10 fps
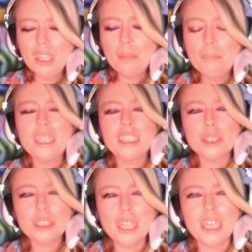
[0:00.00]
it's
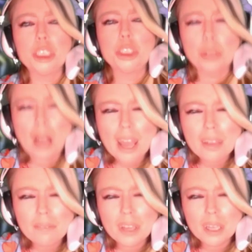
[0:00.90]
also like a
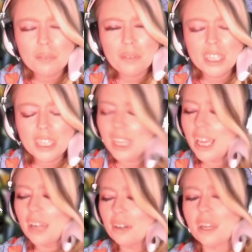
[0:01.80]
driving feeling.
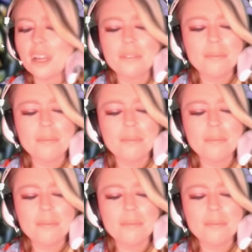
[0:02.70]
I don't know.